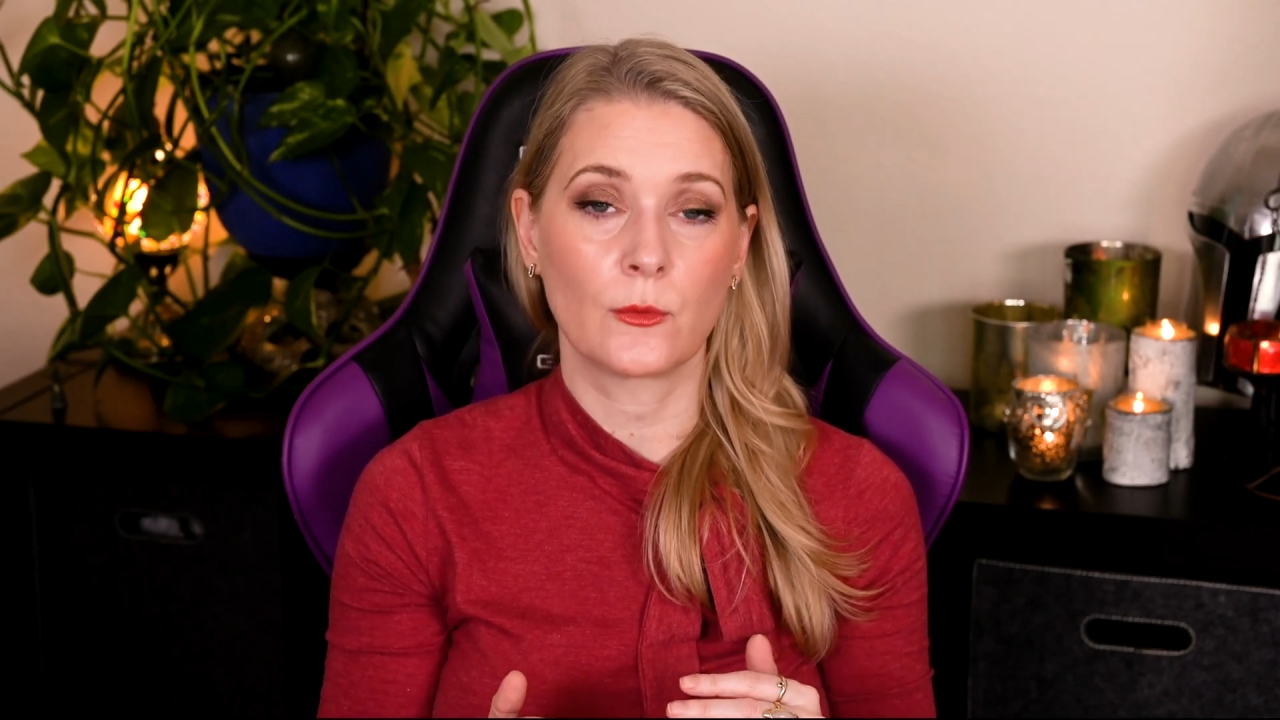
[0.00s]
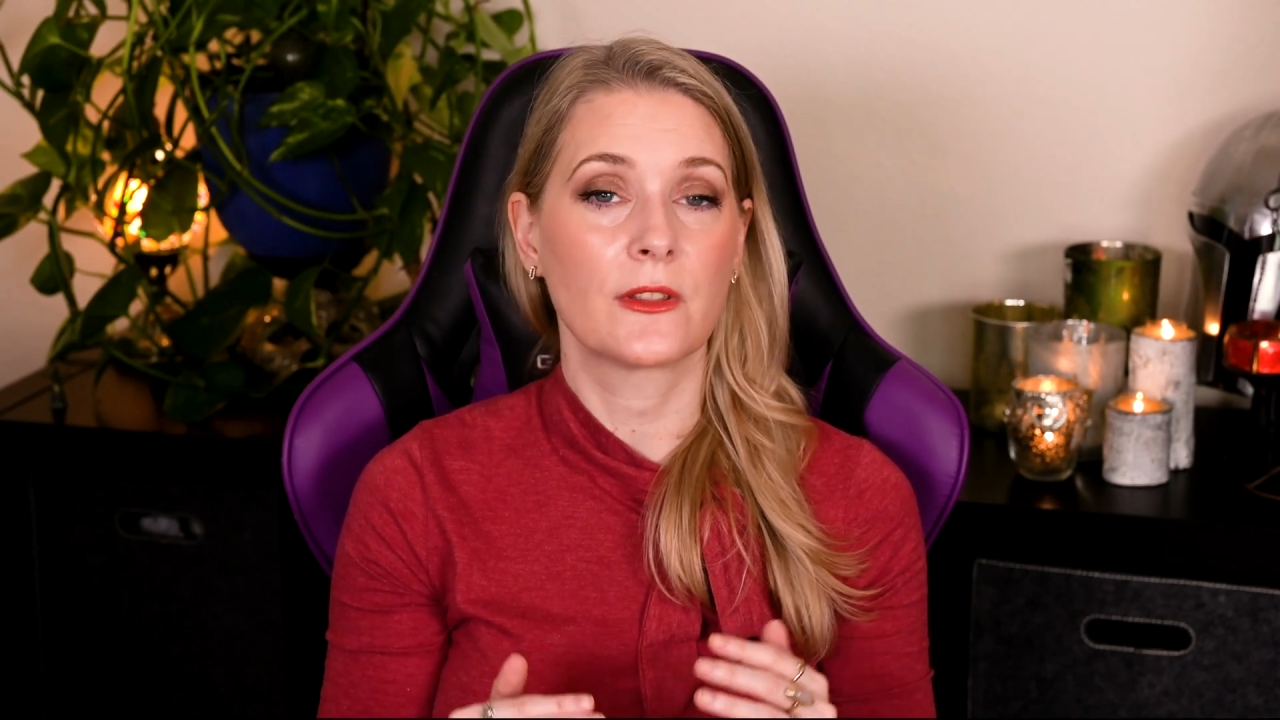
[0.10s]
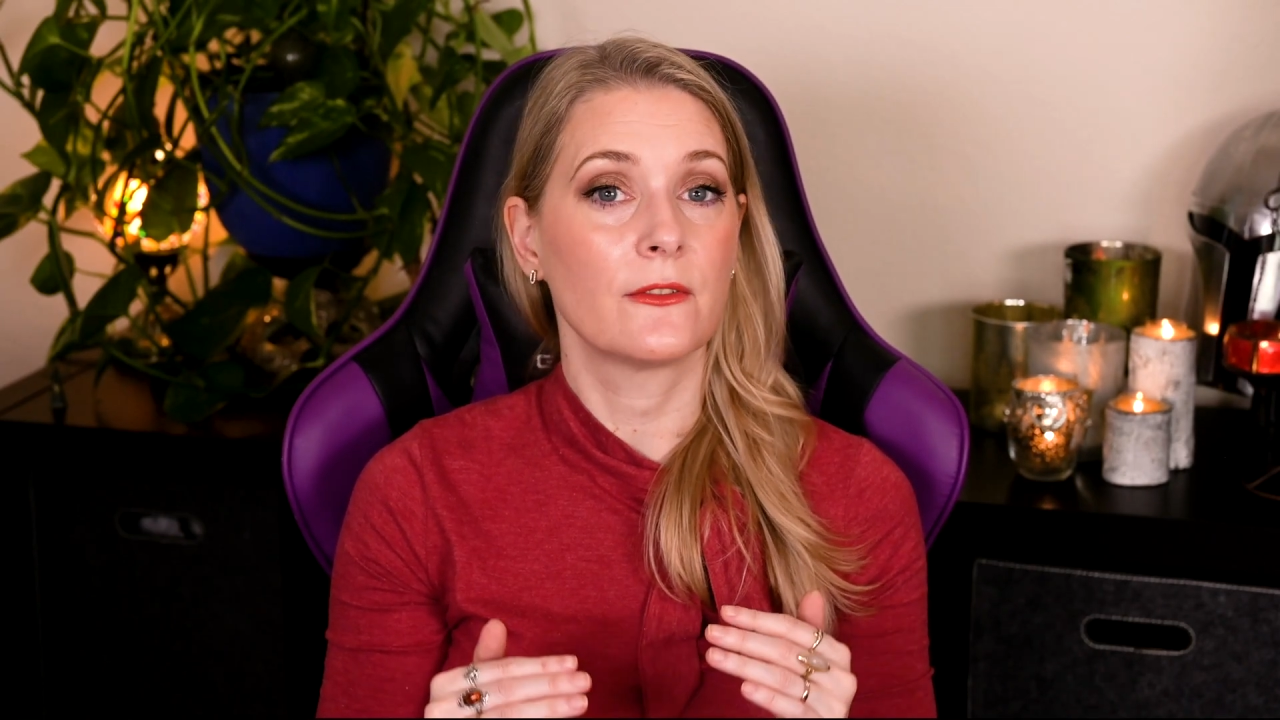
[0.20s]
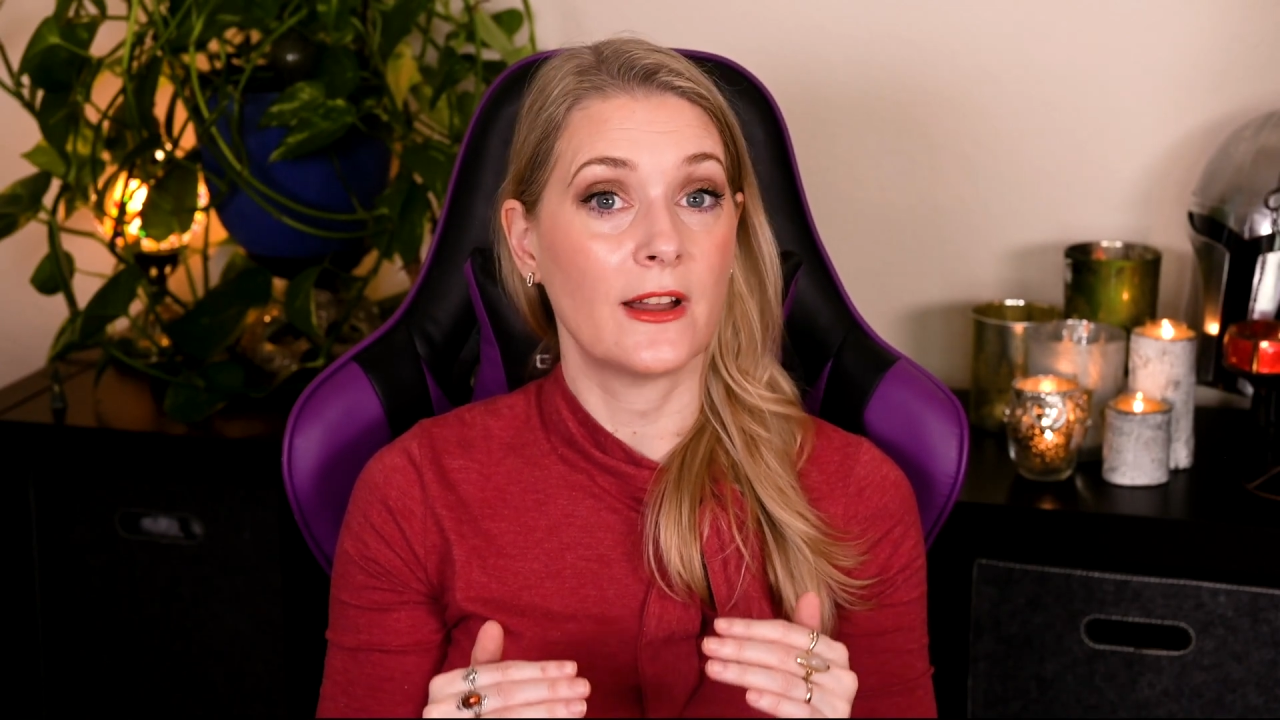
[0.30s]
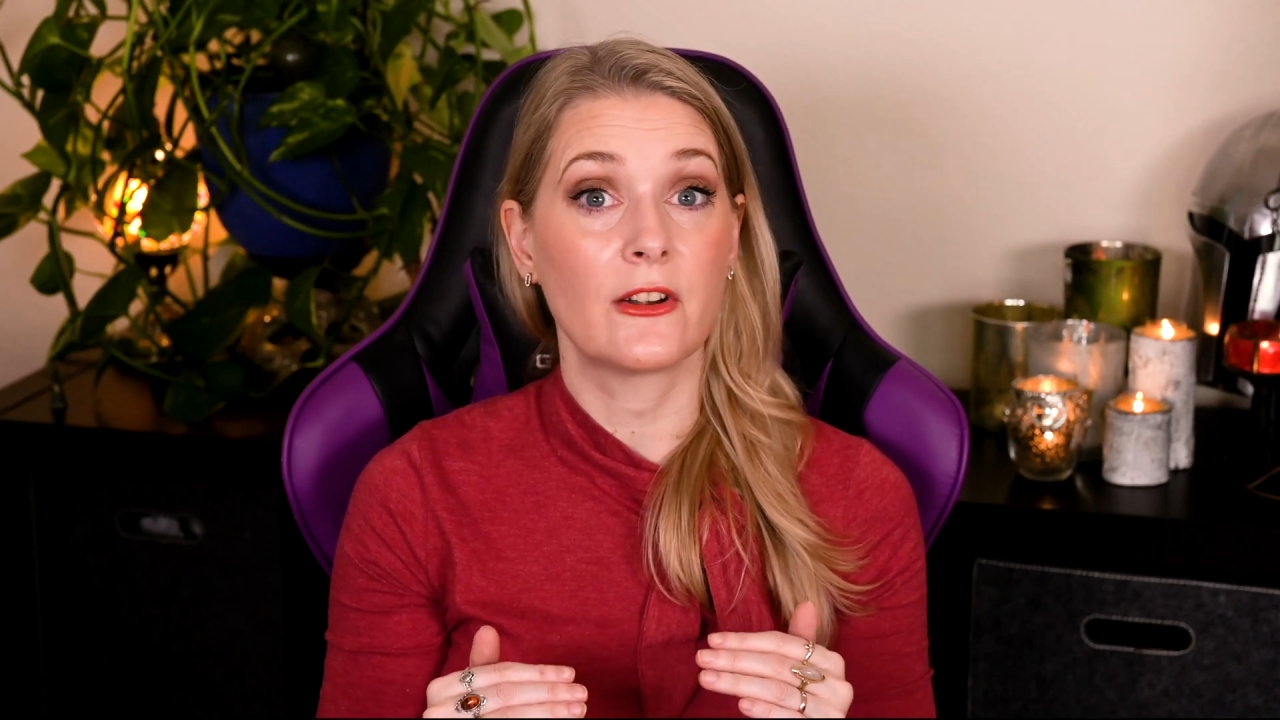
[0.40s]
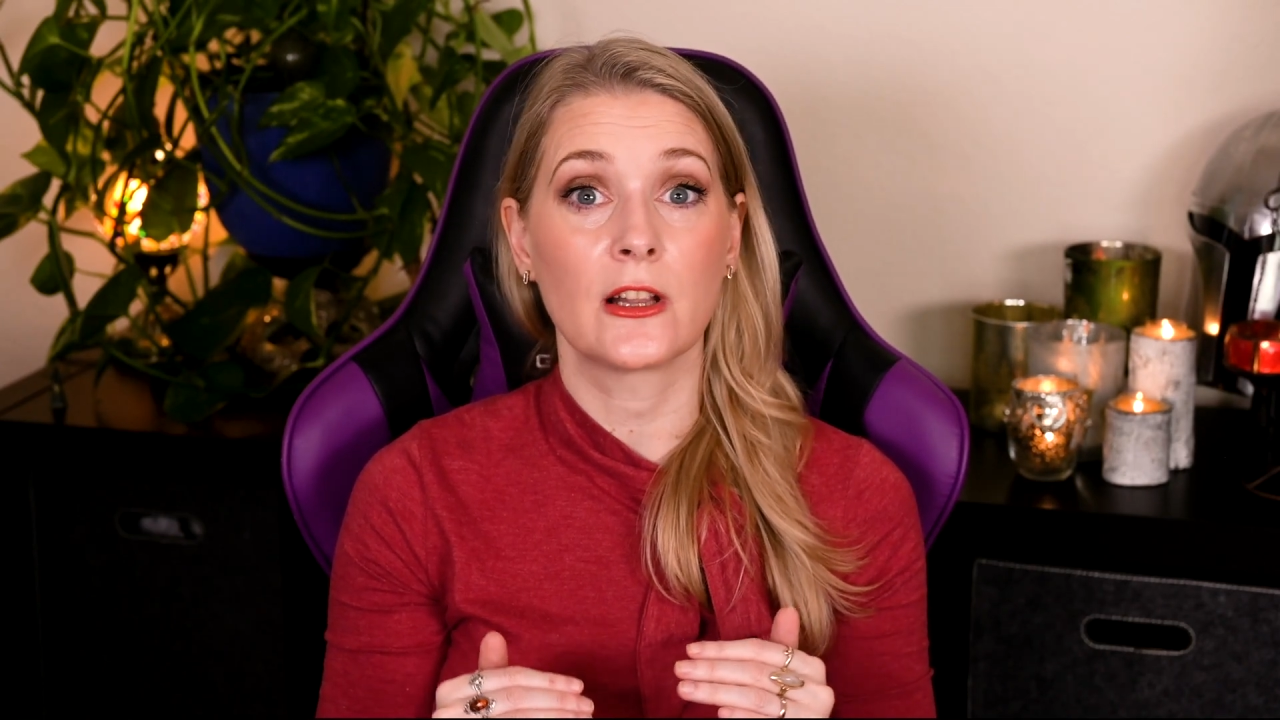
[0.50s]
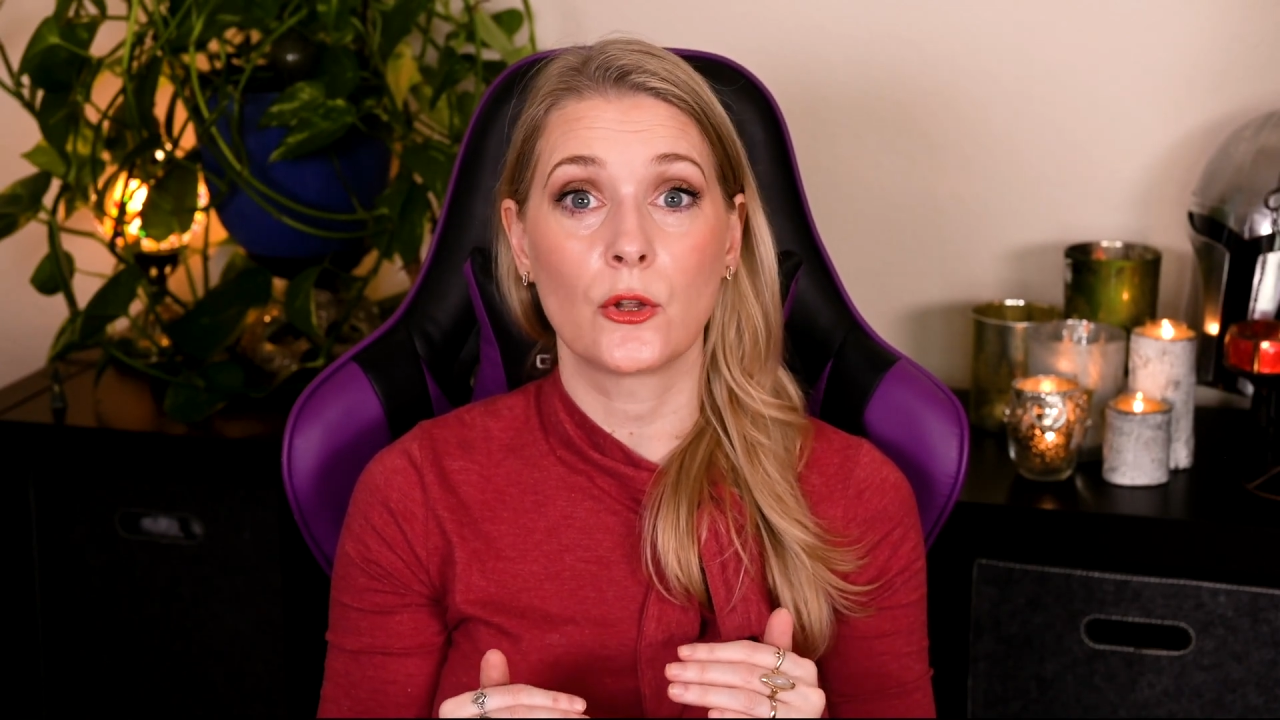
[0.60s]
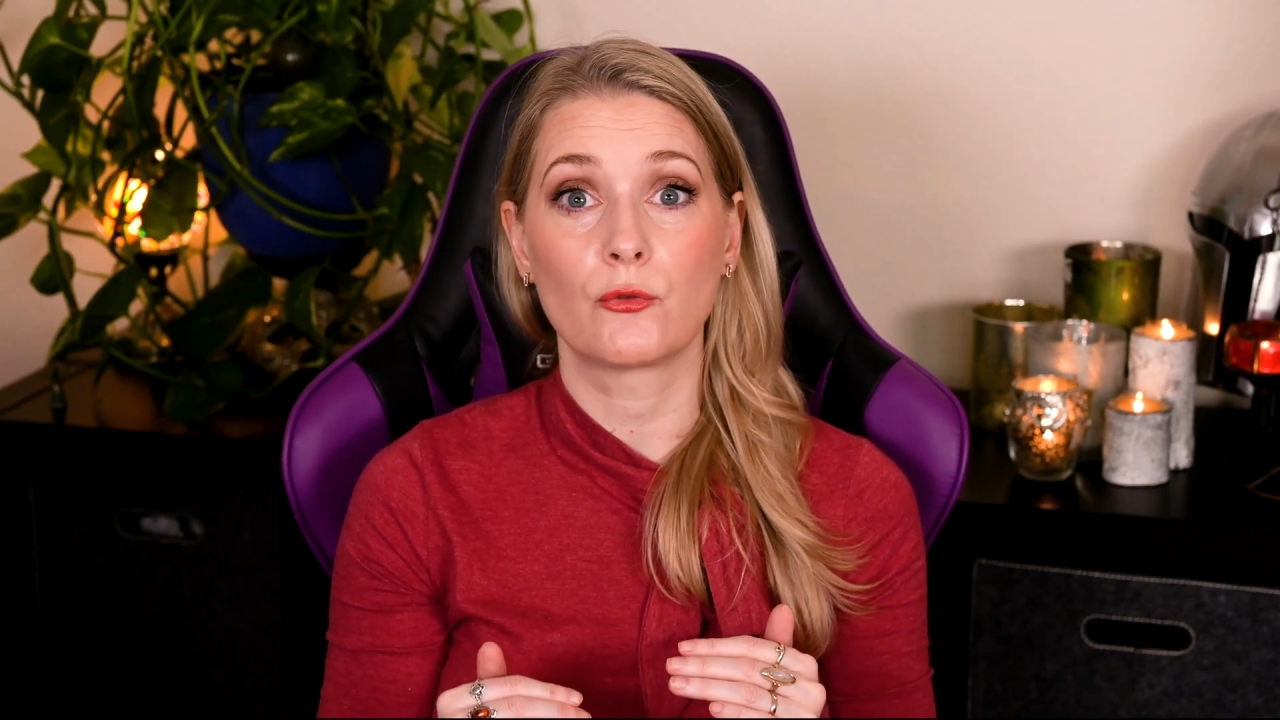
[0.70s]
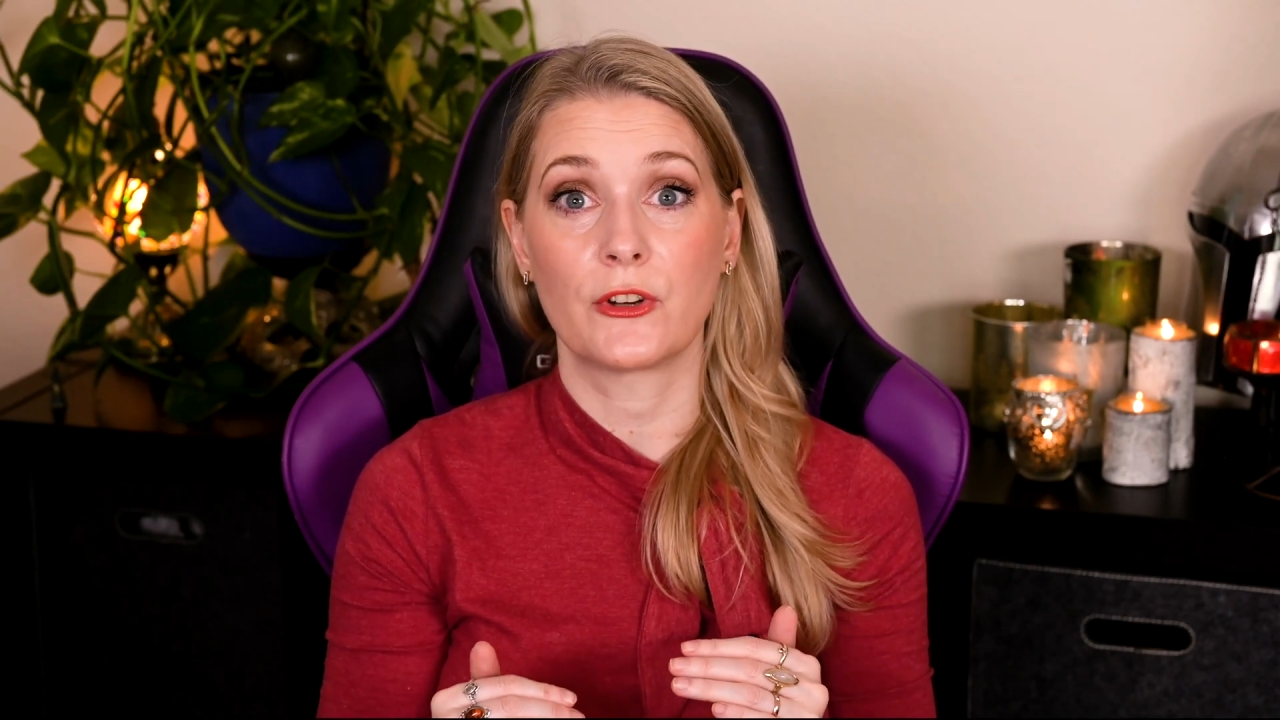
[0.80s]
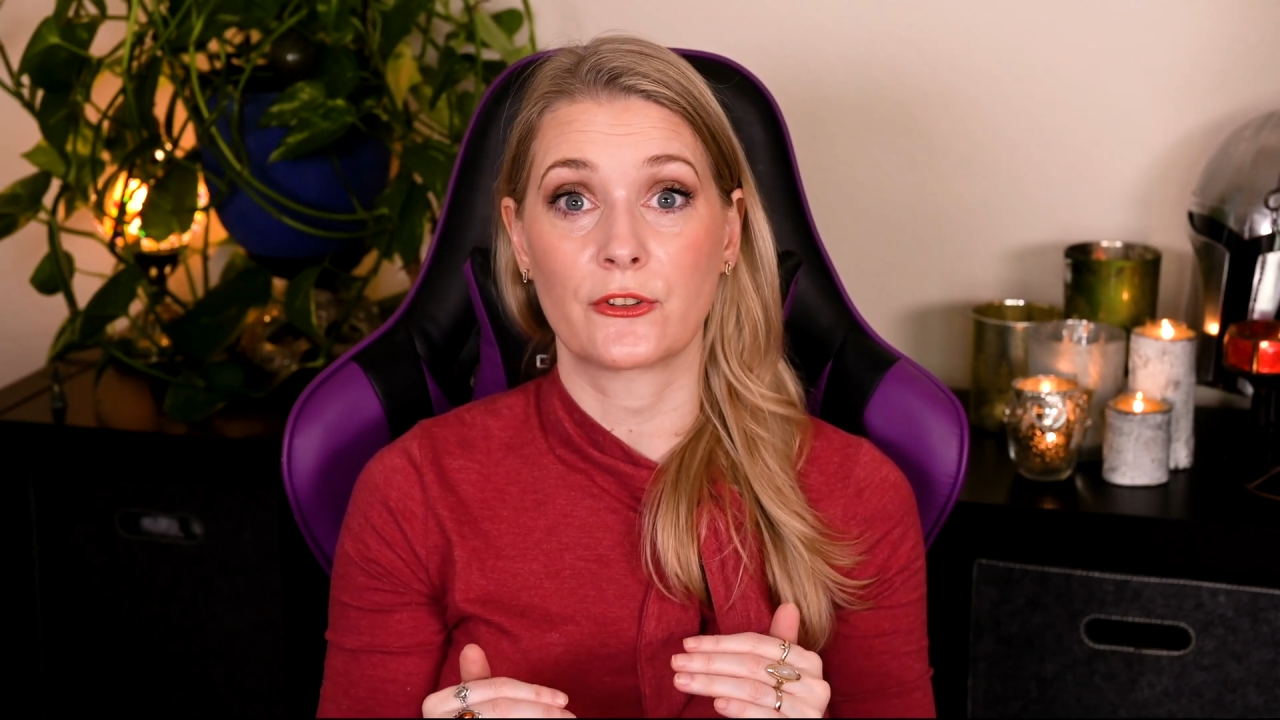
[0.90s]
with a very
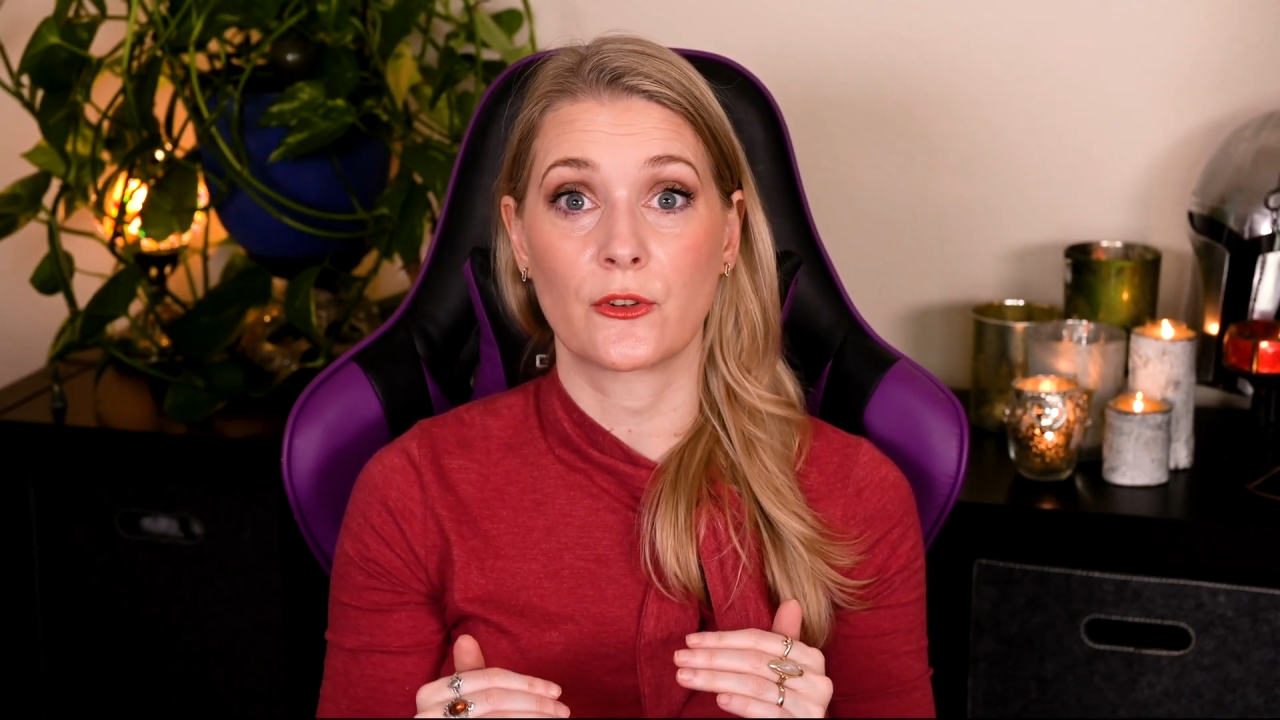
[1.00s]
low risk